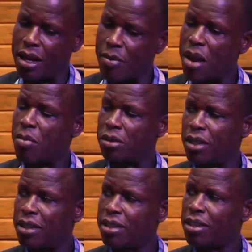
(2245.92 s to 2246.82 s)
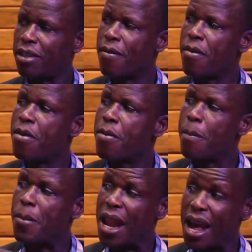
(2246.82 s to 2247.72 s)
the Bible says,
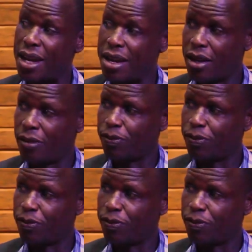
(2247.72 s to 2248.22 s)
blood,